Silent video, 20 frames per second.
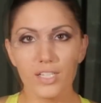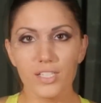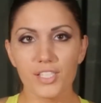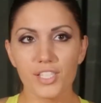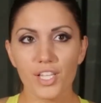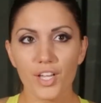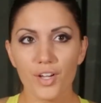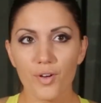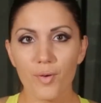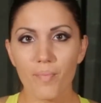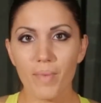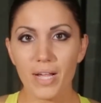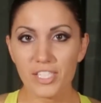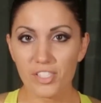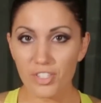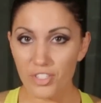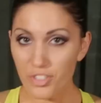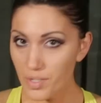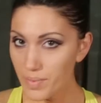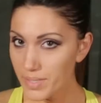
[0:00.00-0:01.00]
So my
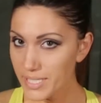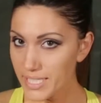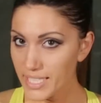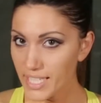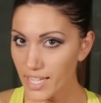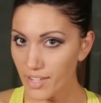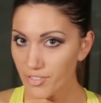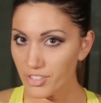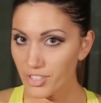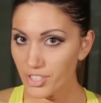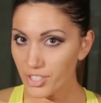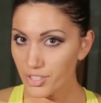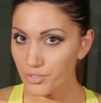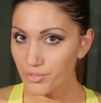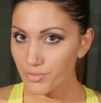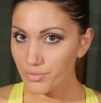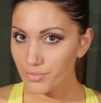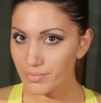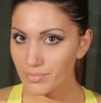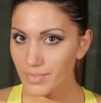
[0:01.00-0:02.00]
surgery was in the
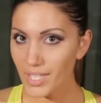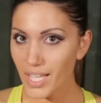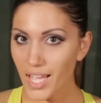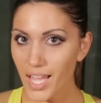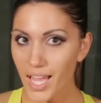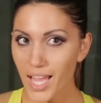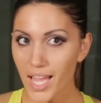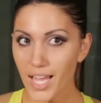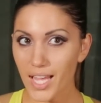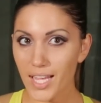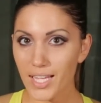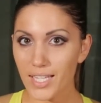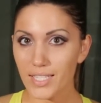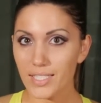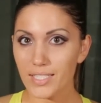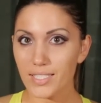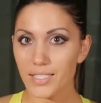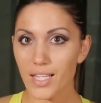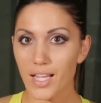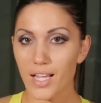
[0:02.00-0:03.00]
afternoon.
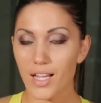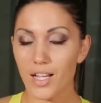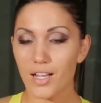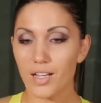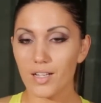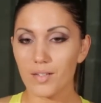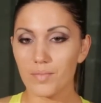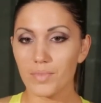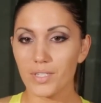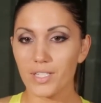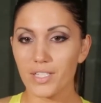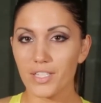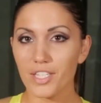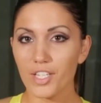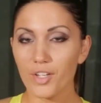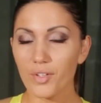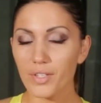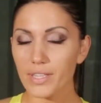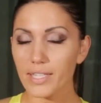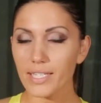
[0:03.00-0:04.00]
And um,
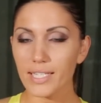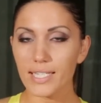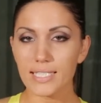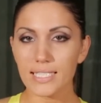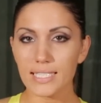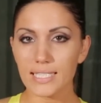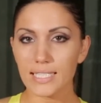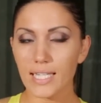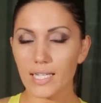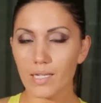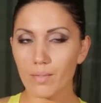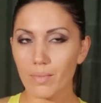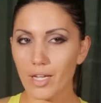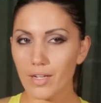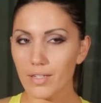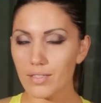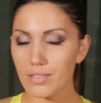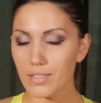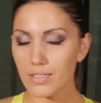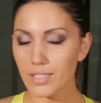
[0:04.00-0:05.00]
the only thing I didn't like
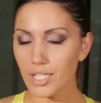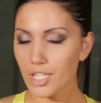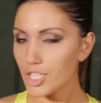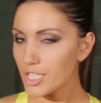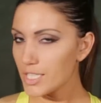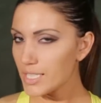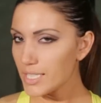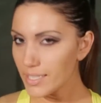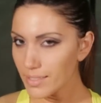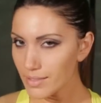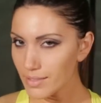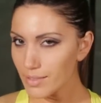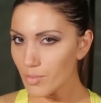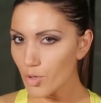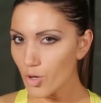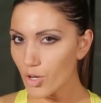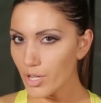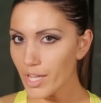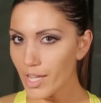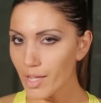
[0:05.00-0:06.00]
about it is because I couldn't eat in the
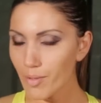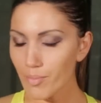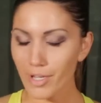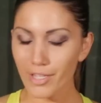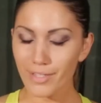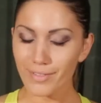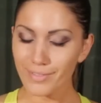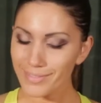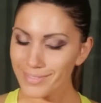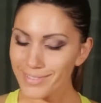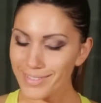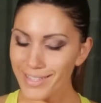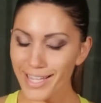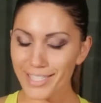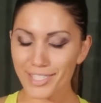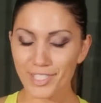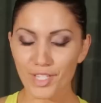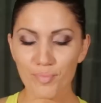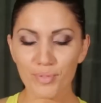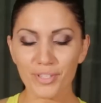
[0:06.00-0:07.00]
morning, but
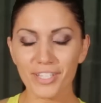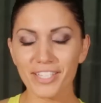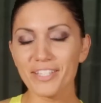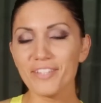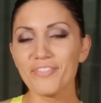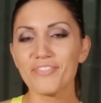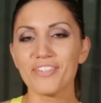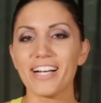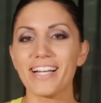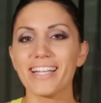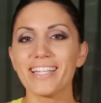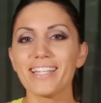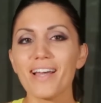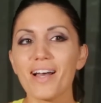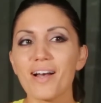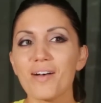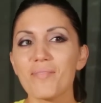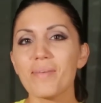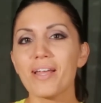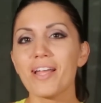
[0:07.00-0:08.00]
that's completely fine.
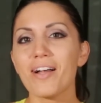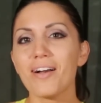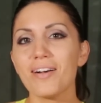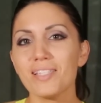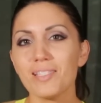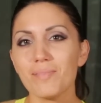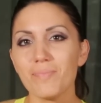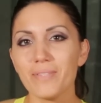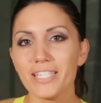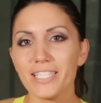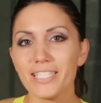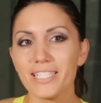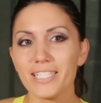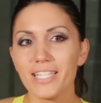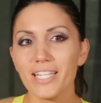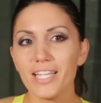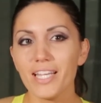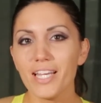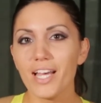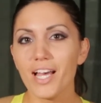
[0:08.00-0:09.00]
Um, my
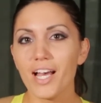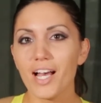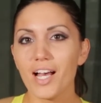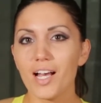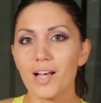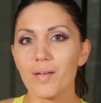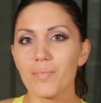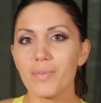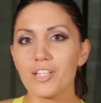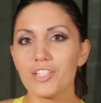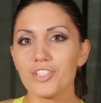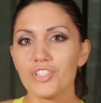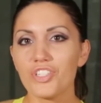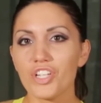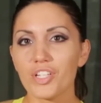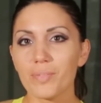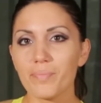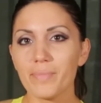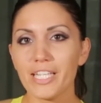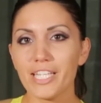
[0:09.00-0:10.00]
husband um,
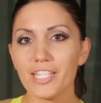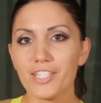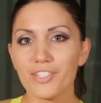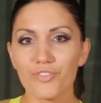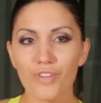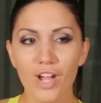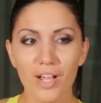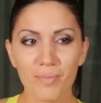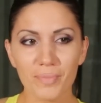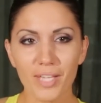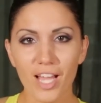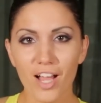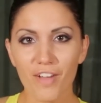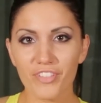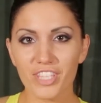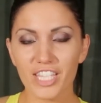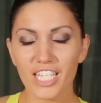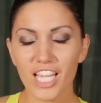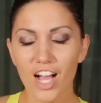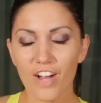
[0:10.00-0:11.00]
took me, dropped me
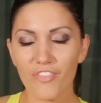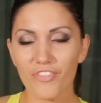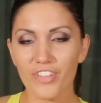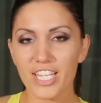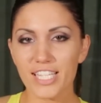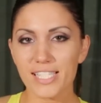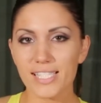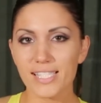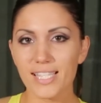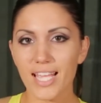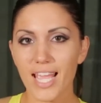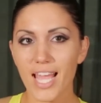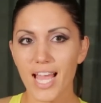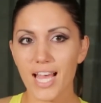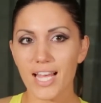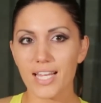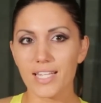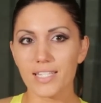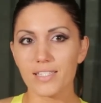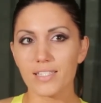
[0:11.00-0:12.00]
off at the office,
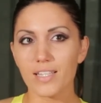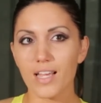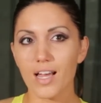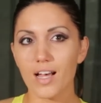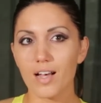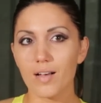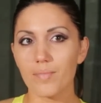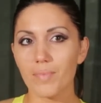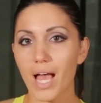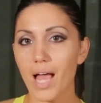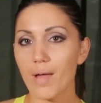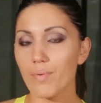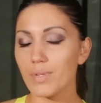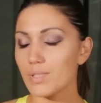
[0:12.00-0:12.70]
and um, I